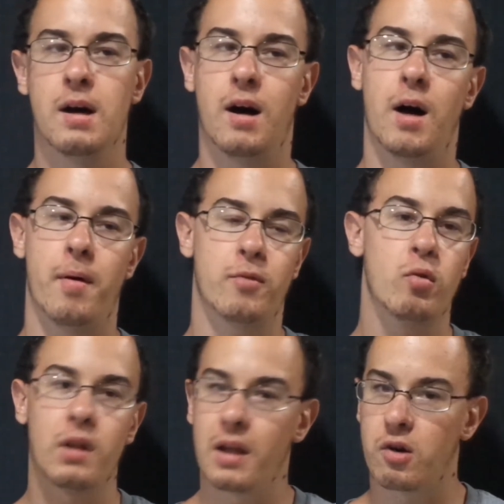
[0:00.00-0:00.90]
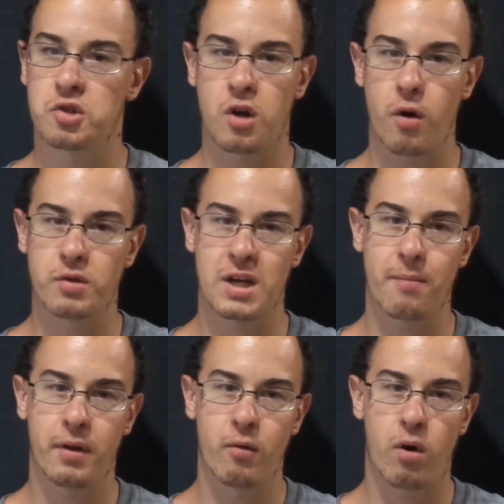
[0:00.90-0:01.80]
Uh, I'm doing the LEGO Star Wars
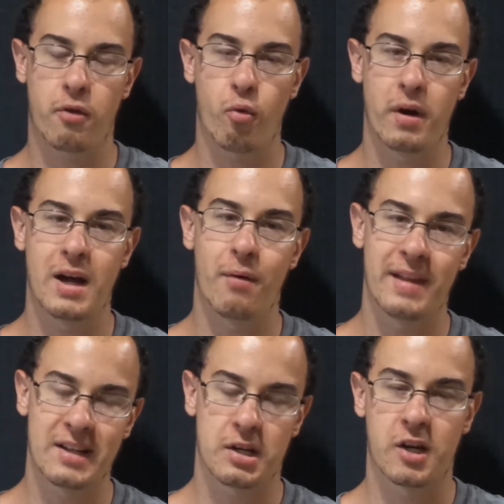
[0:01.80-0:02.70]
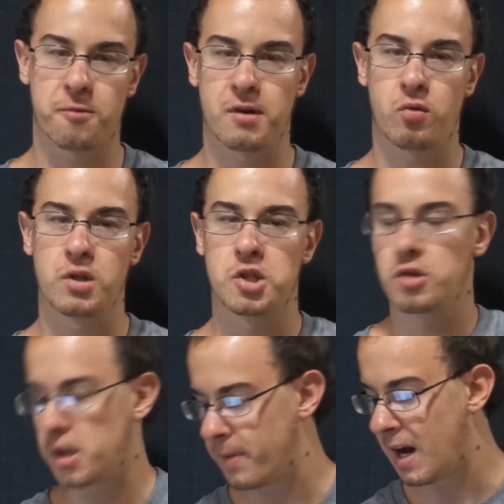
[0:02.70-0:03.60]
gameplay walkthrough right now, and that's on Xbox One. So,
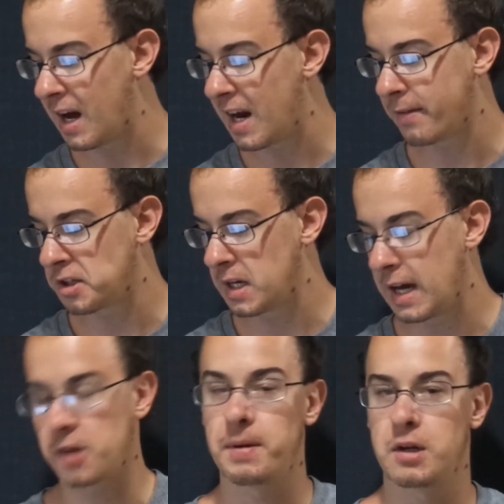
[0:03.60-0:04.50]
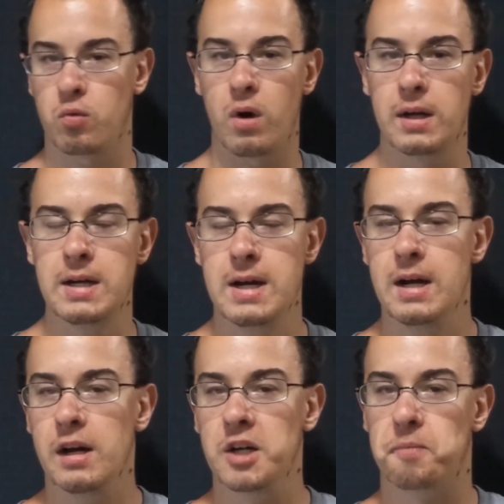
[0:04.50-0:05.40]
Jimmy, I'm going to have to say Xbox One.
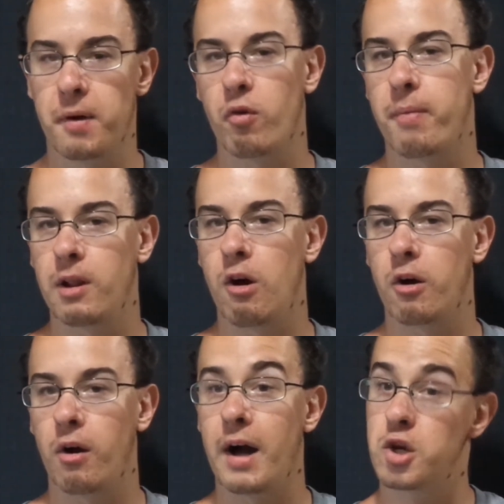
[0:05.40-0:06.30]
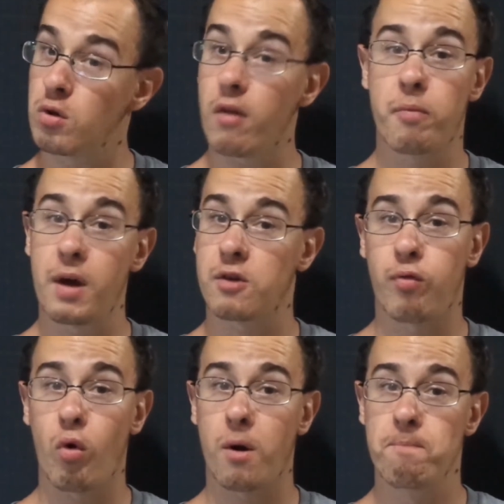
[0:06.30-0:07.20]
It's been with me longer. I do love the
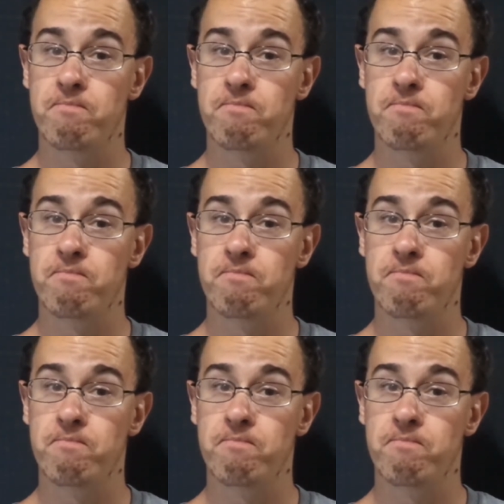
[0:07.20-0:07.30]
PS4.